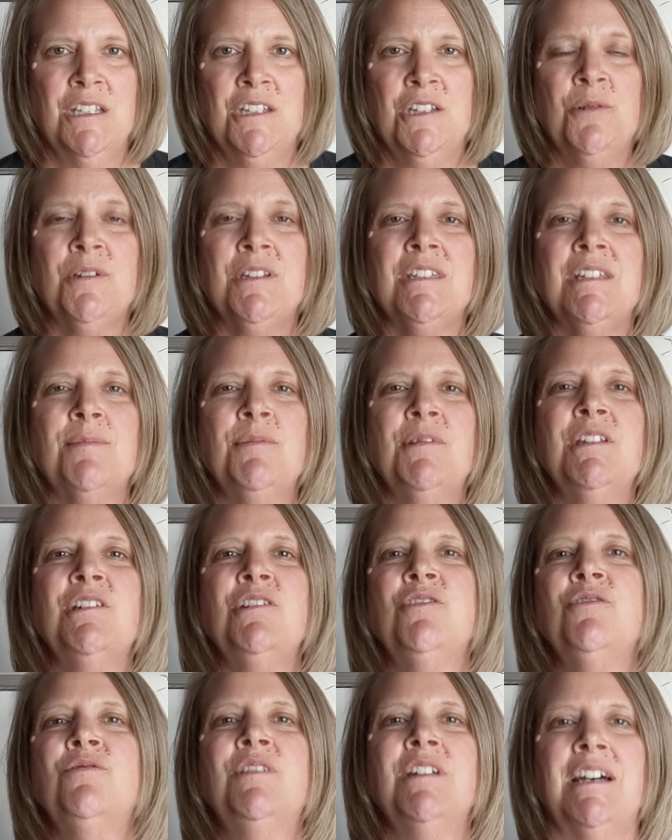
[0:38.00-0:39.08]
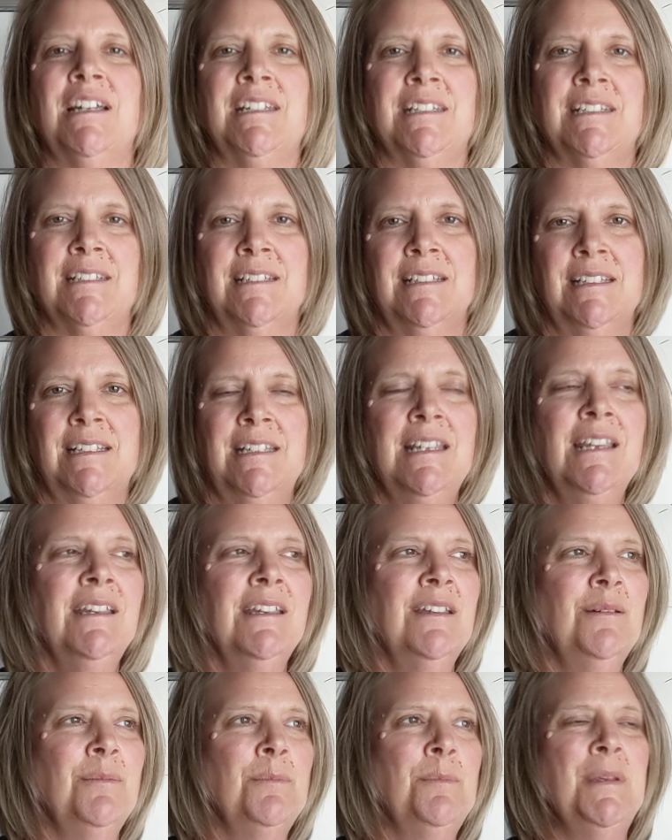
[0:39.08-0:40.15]
So it's something you've done. It
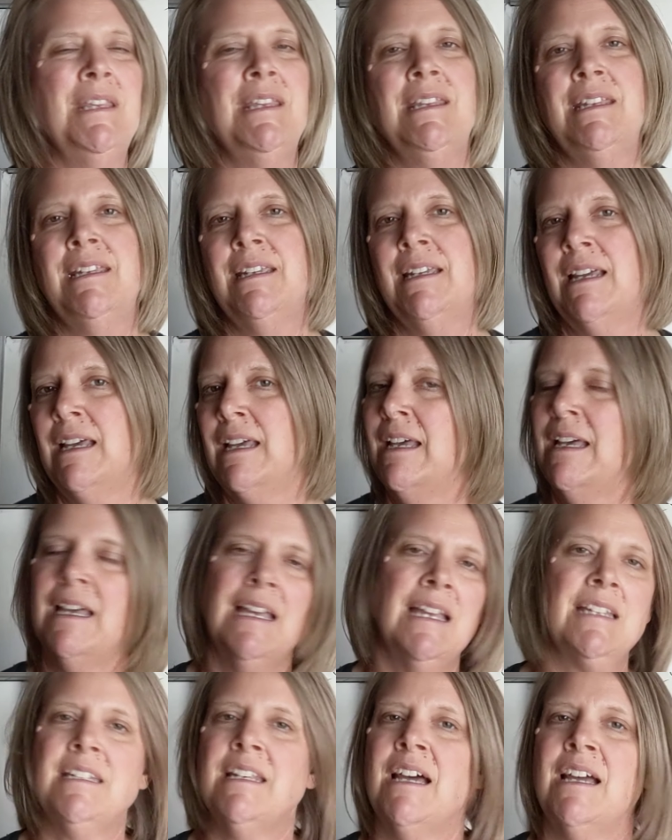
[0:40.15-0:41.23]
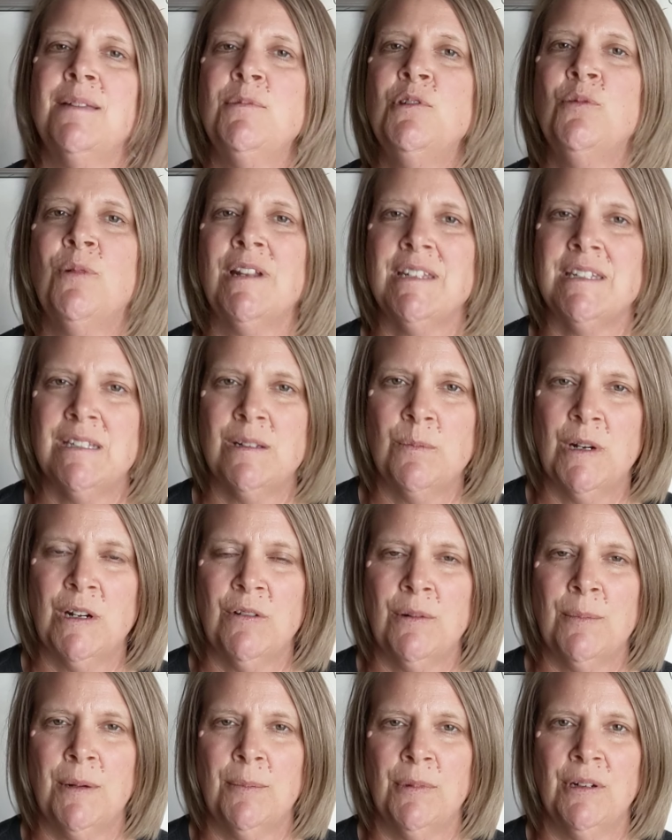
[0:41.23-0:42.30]
can be a time you went somewhere,
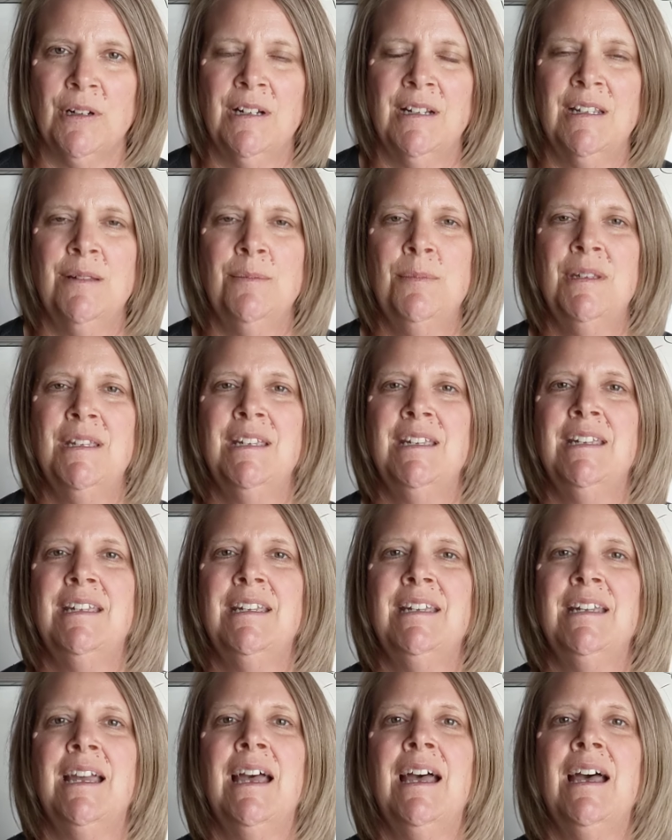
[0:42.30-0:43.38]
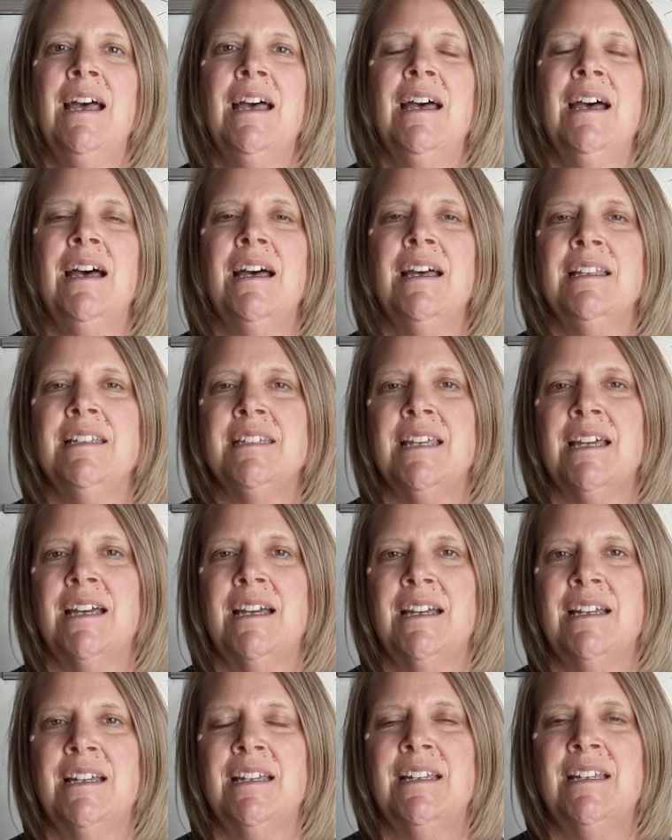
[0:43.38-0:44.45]
remember. It can be a
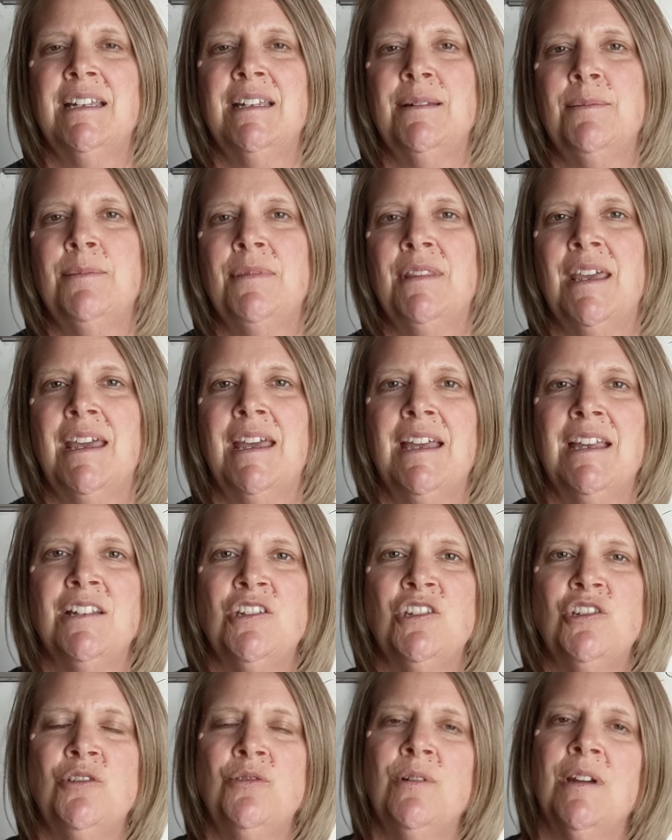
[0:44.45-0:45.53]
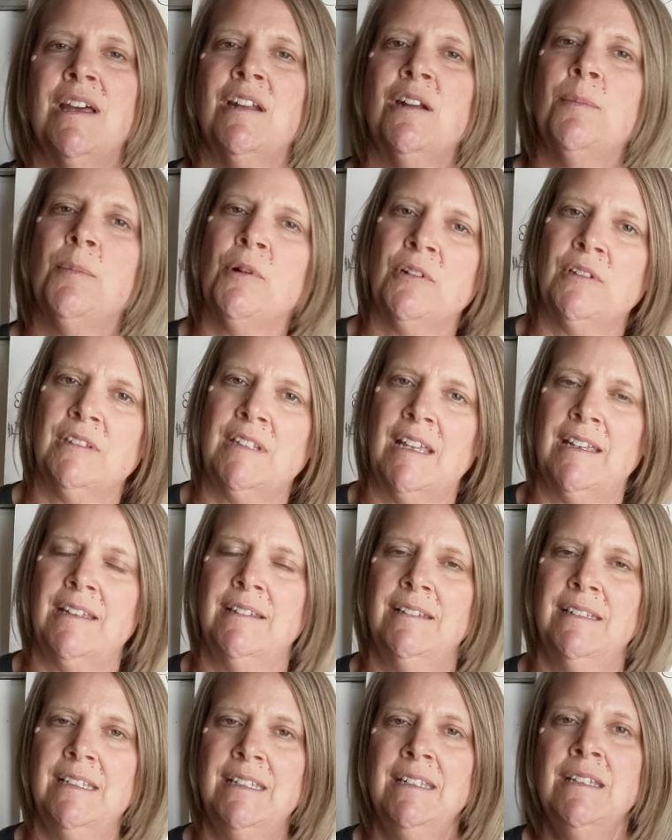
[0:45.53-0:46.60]
time that you had a birthday.
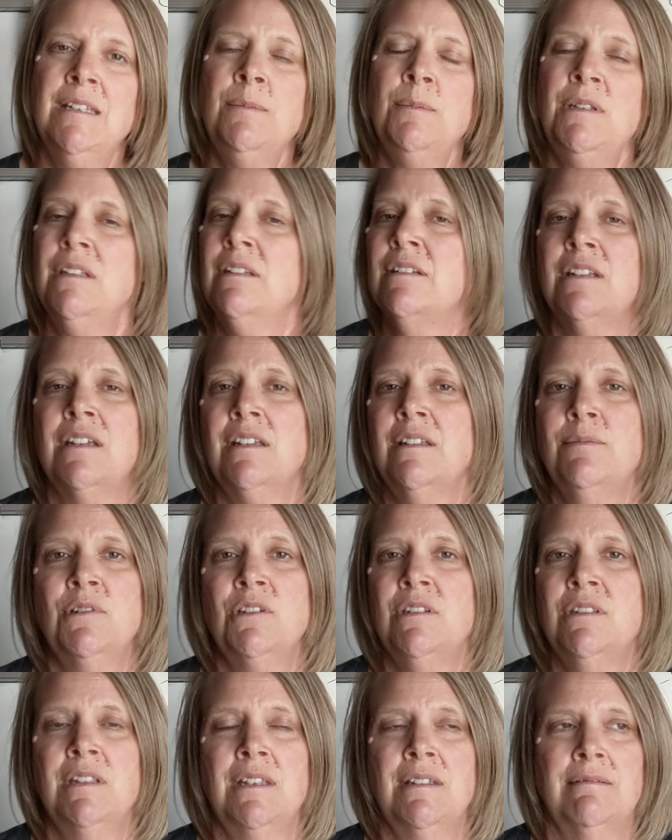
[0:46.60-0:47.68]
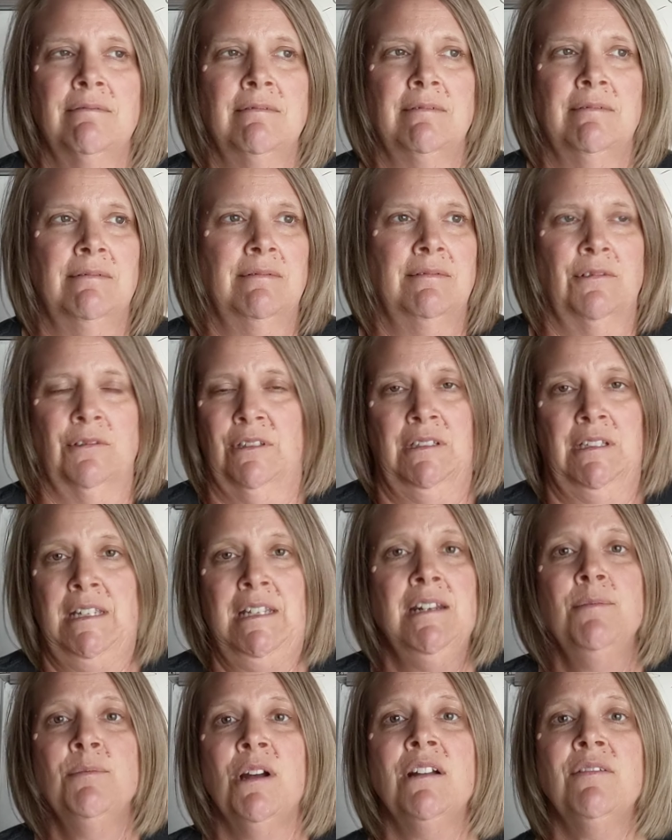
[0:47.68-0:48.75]
It can be a time just like
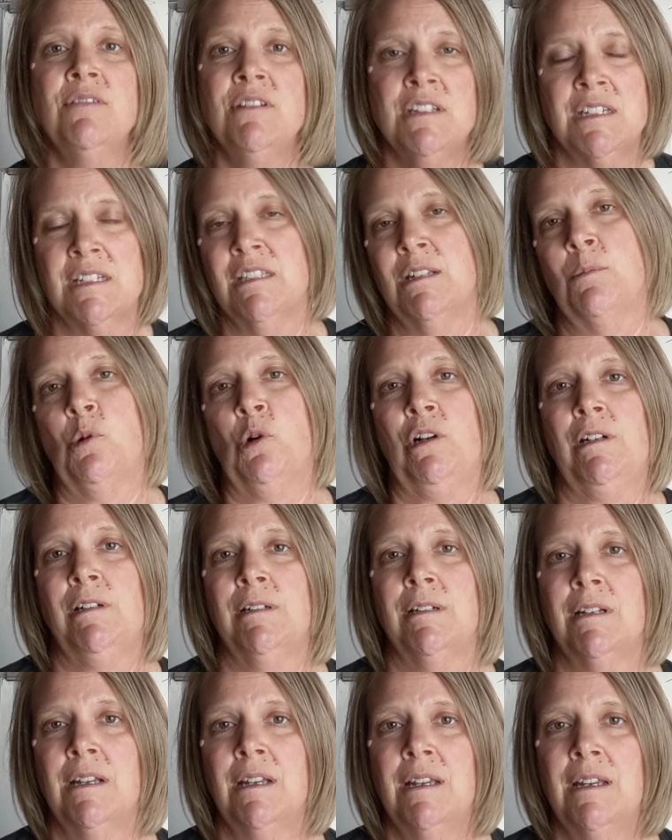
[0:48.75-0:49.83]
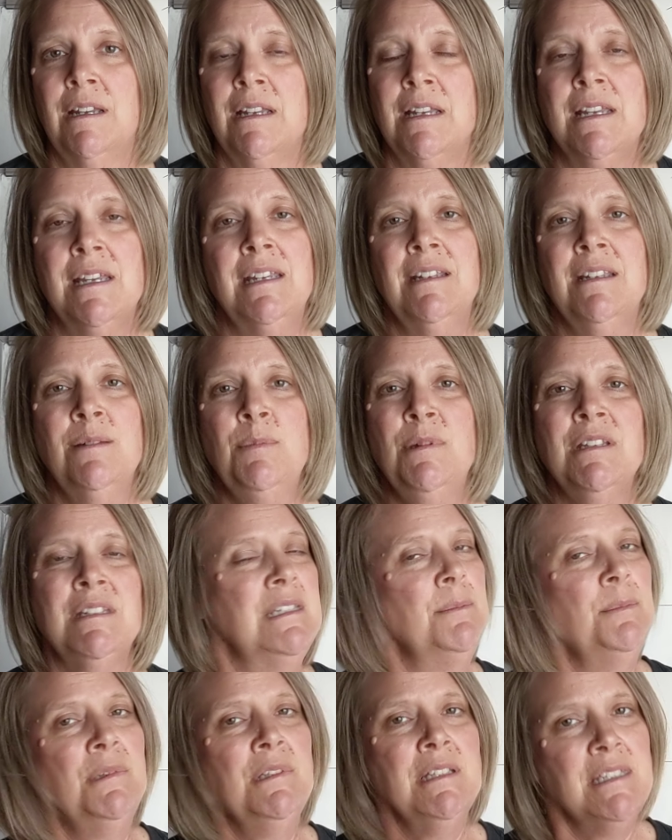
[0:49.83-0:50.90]
eating breakfast in the morning. It can be as
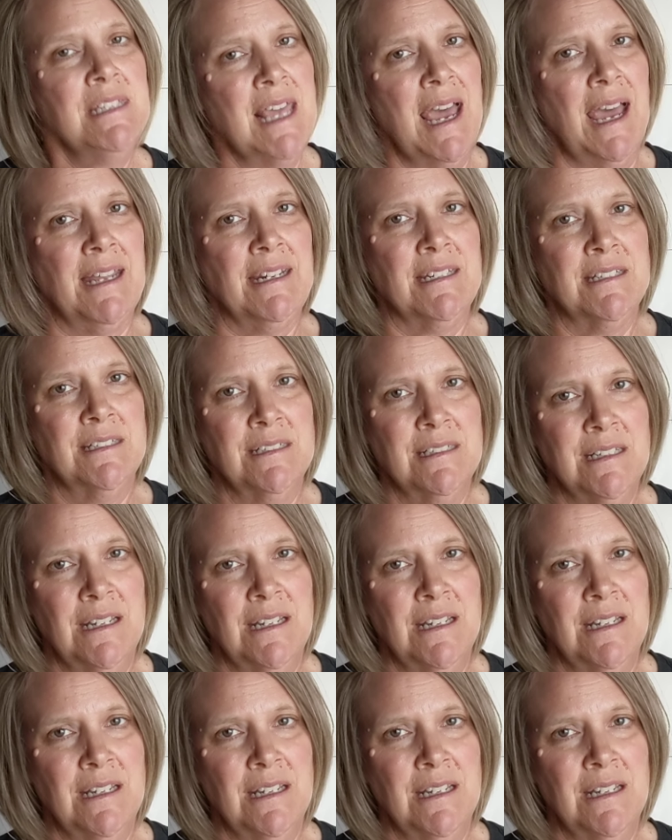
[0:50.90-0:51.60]
simple as that.